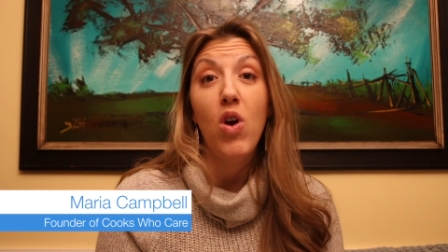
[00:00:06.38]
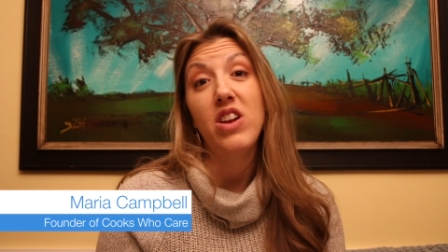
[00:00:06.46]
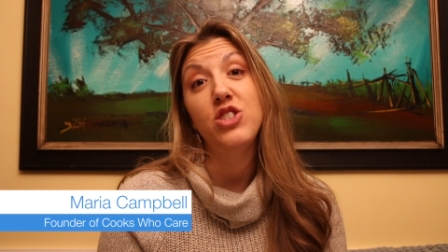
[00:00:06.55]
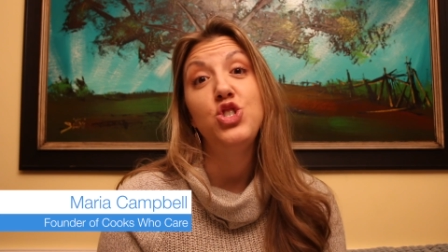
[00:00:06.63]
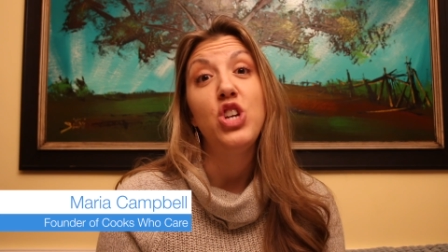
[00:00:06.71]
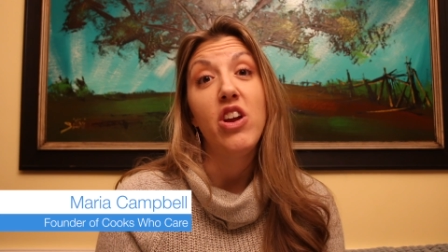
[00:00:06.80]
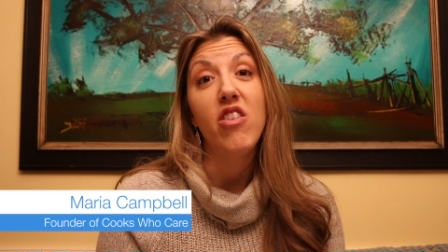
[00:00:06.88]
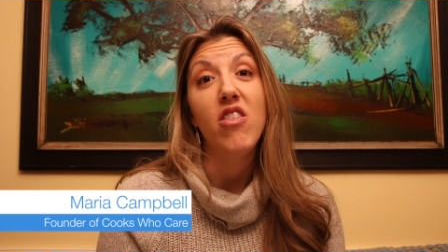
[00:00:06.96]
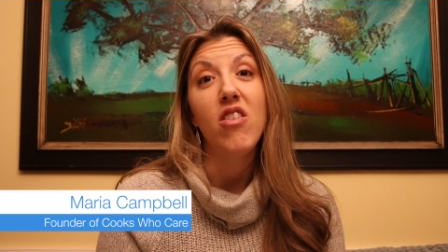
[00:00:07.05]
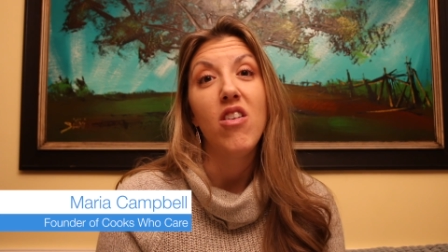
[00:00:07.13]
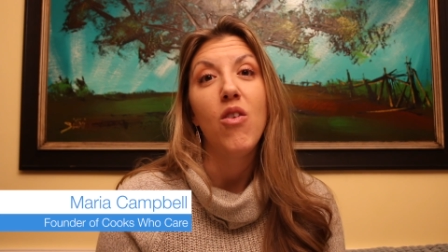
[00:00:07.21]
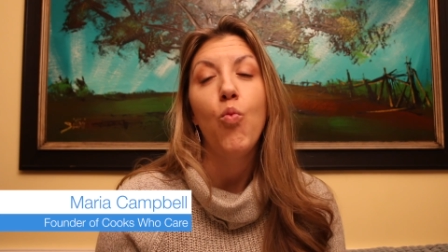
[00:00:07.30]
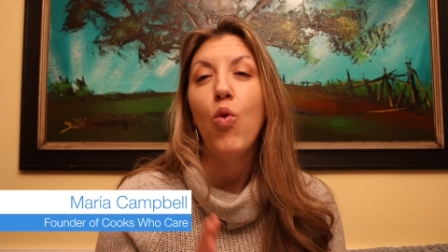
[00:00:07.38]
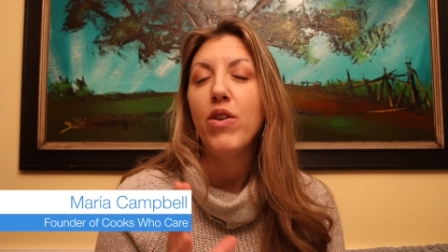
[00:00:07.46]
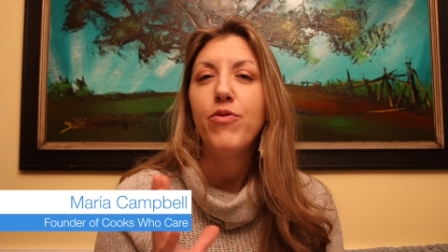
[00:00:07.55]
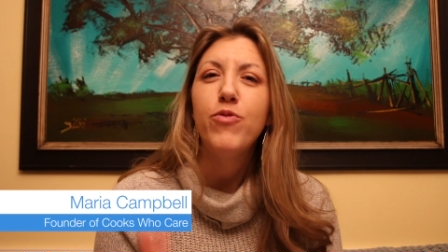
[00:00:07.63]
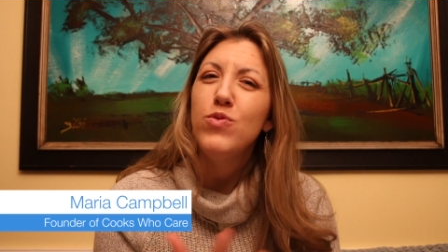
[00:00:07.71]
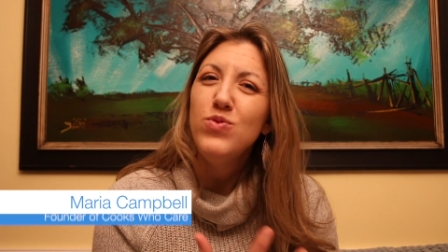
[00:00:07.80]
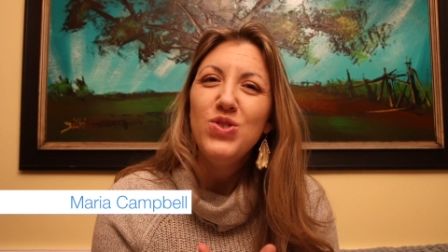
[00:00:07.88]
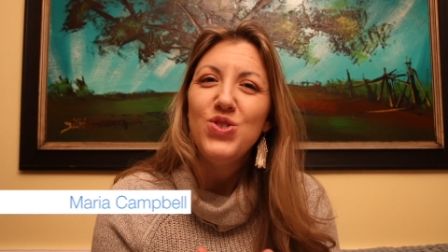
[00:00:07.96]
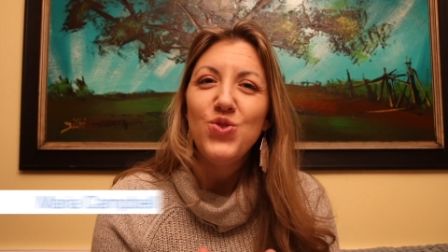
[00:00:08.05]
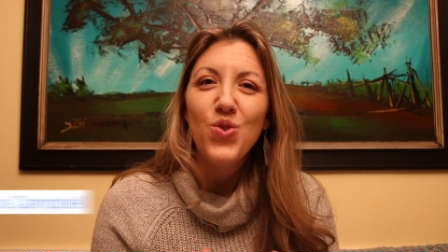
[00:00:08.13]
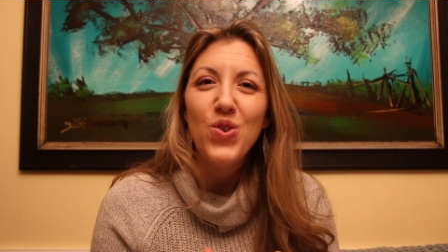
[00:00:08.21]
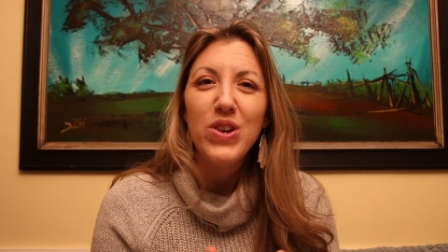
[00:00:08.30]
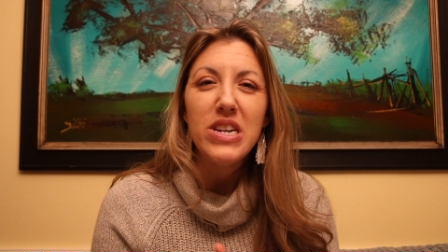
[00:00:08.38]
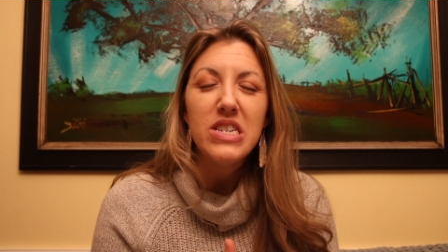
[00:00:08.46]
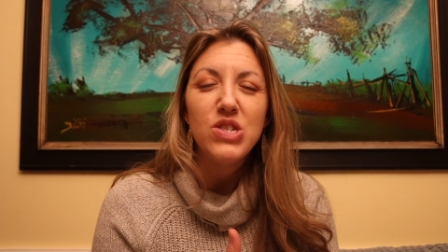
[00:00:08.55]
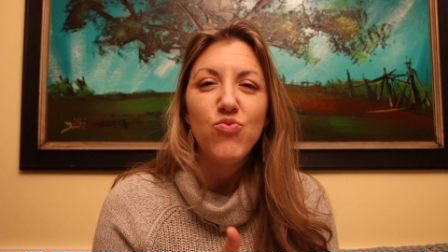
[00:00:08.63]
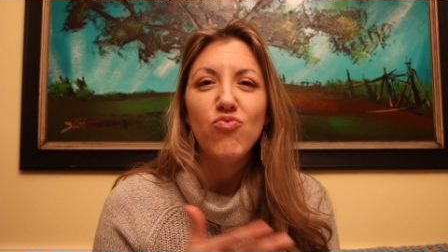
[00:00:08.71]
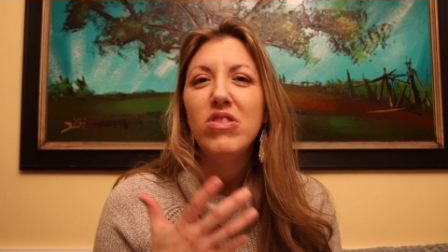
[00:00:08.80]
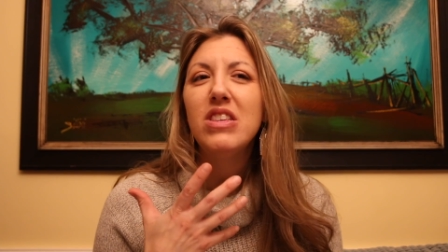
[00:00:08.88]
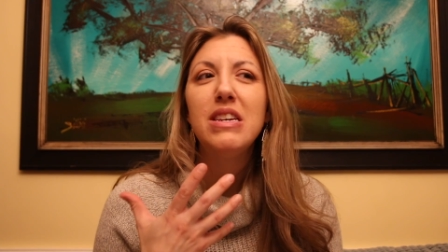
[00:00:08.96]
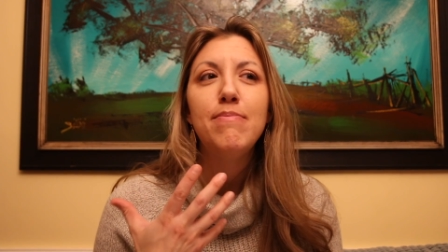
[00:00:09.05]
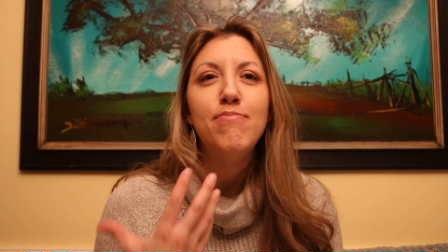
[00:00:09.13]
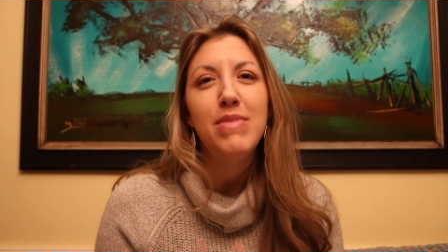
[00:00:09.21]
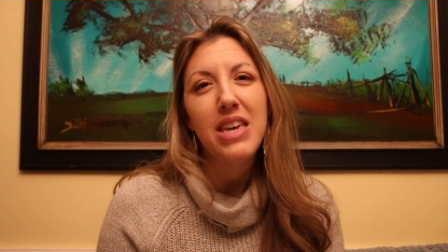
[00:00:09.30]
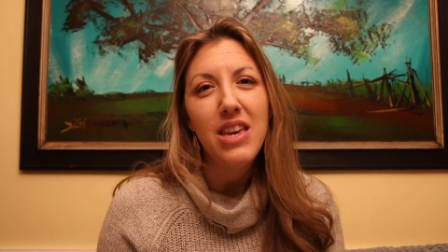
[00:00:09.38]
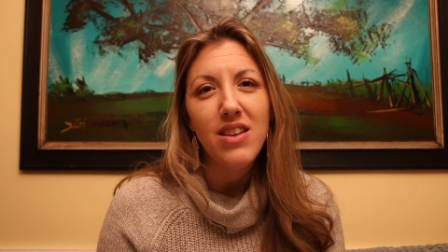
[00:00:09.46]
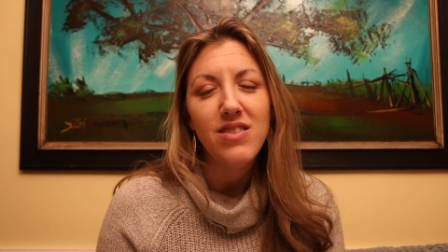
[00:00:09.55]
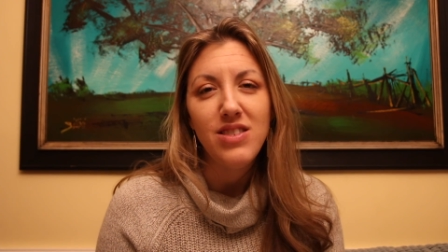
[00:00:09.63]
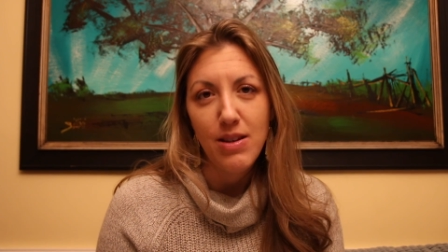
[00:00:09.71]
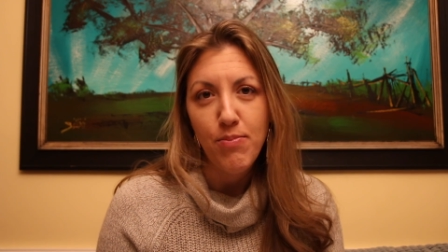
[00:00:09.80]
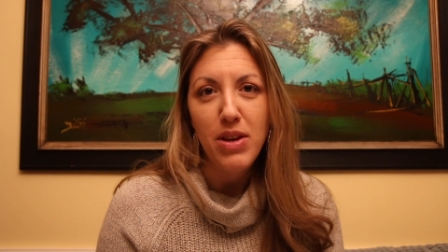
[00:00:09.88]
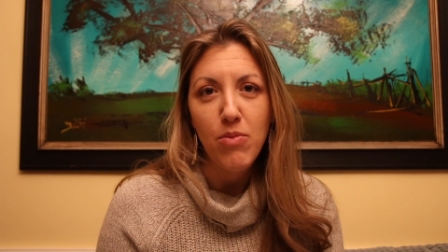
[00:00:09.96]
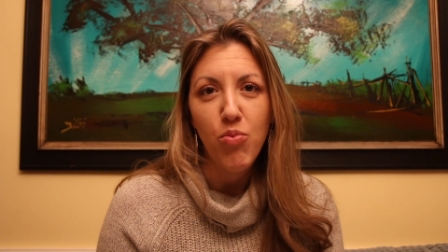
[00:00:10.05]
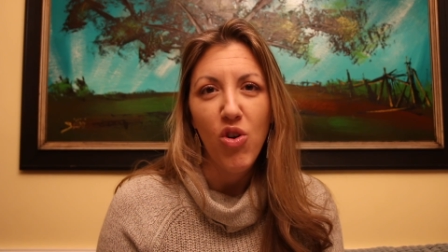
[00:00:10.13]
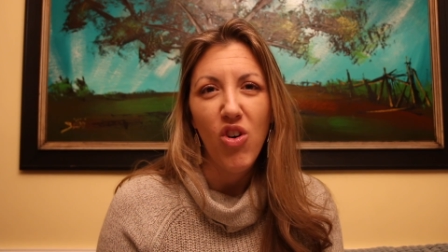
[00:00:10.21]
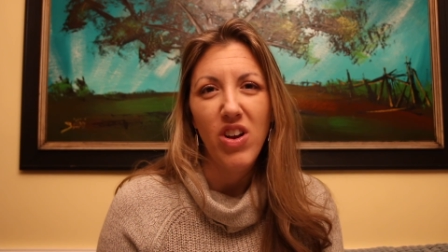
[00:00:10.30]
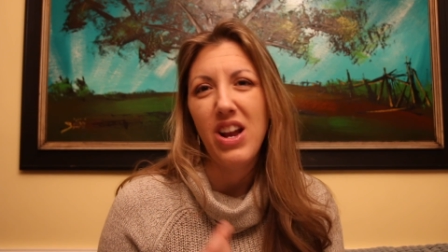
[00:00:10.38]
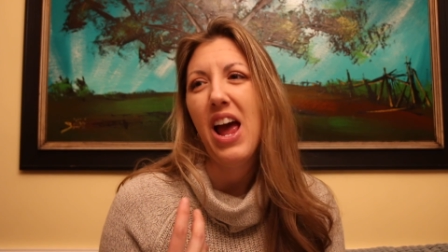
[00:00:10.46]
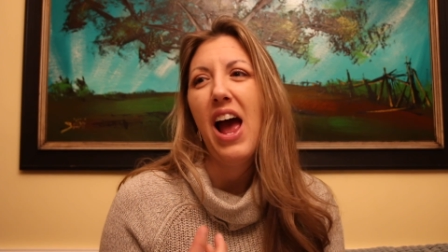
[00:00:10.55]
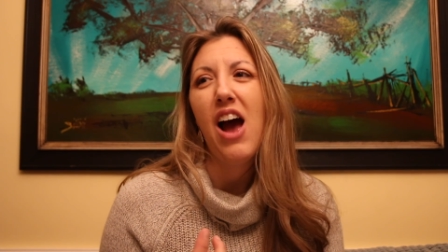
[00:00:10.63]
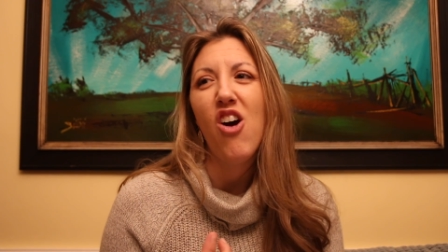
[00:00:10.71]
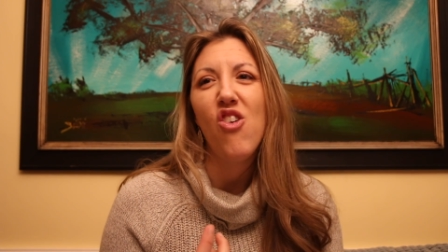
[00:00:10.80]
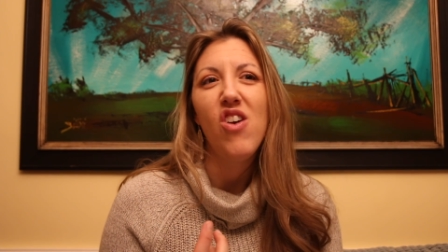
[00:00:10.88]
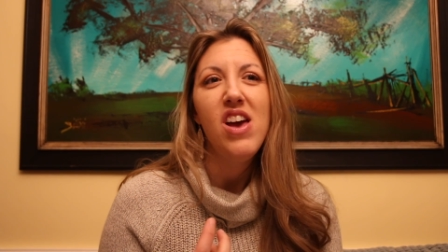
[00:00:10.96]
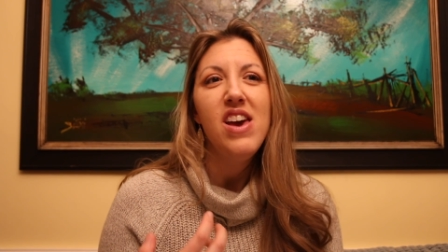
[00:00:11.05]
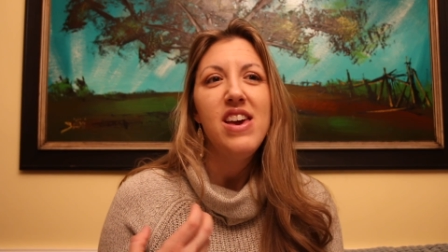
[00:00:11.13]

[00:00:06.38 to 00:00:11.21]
want to share what food stories really mean to people and how